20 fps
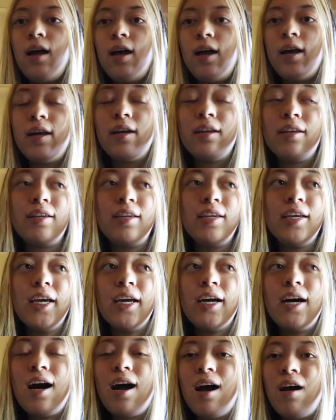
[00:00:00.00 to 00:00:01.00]
And
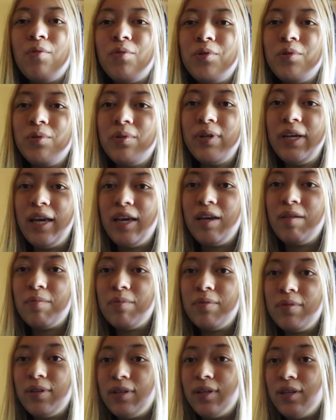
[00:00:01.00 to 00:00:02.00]
yeah, I will keep
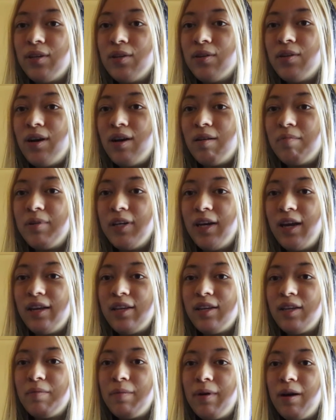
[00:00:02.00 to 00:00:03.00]
you
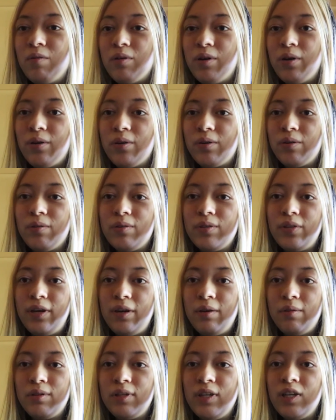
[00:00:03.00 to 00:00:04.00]
updated about Coco's
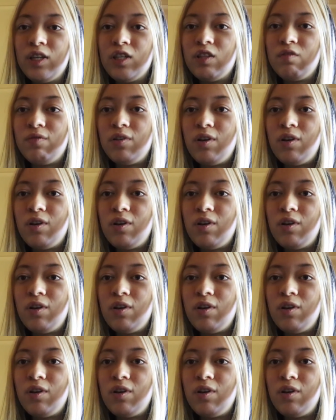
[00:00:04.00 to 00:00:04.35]
health in this